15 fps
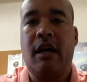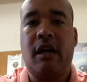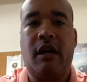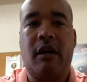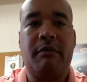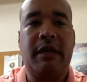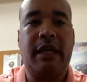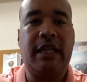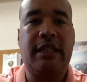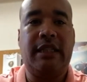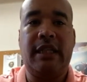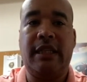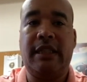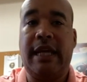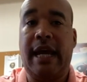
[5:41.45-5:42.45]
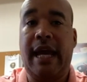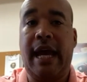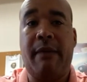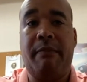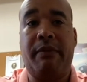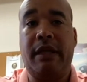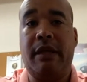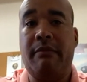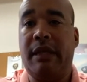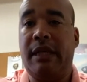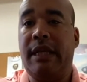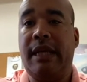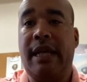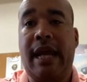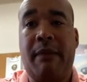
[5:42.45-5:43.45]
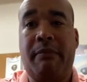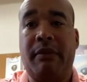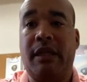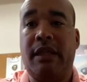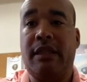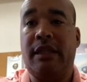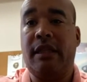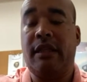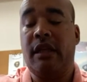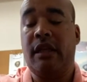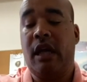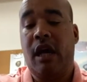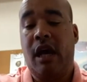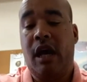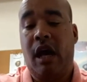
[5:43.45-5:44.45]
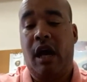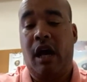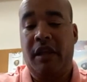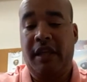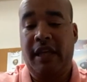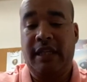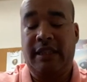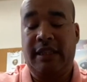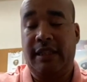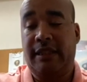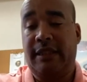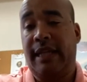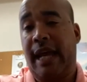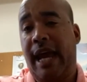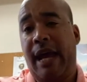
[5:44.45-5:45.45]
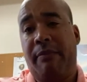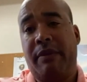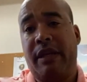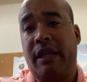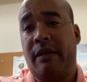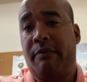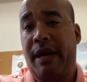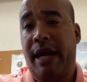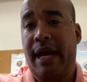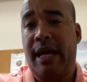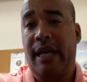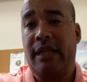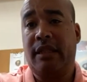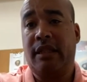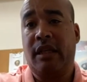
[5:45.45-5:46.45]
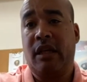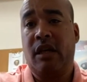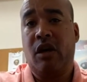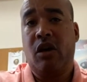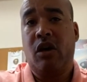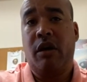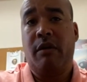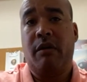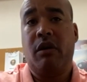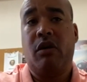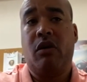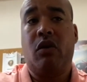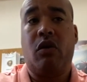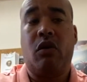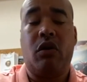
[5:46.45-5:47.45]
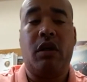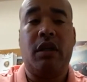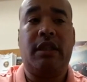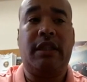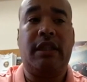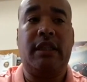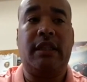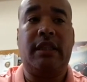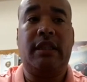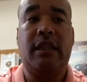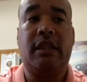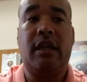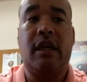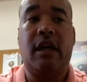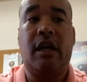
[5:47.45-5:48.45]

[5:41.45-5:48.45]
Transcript: The incident that happened in Minneapolis and other incidents that happened in the past causes